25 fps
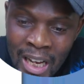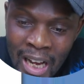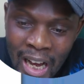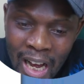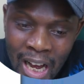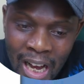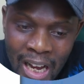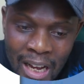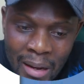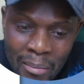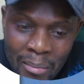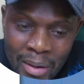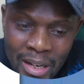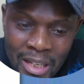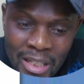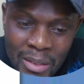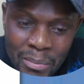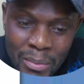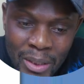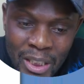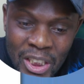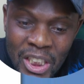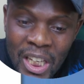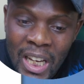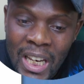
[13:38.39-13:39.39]
I am
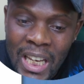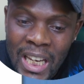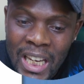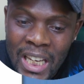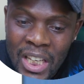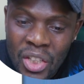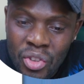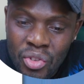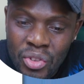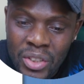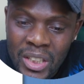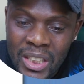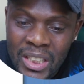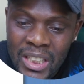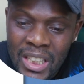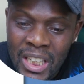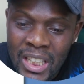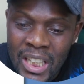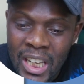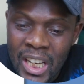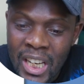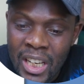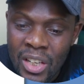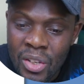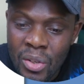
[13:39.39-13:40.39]
especially interested
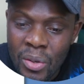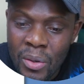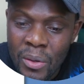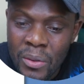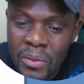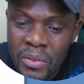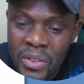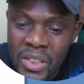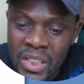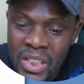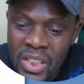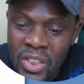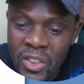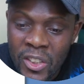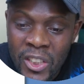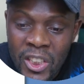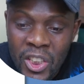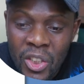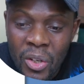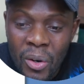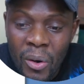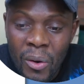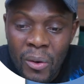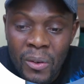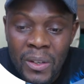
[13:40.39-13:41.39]
in your
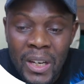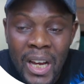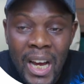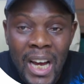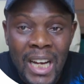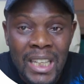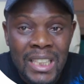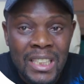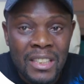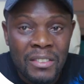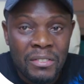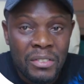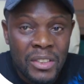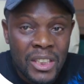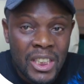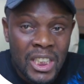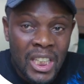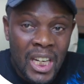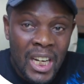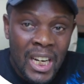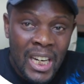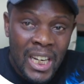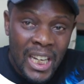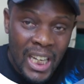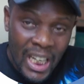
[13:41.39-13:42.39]
research on
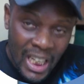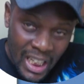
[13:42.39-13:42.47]
artificial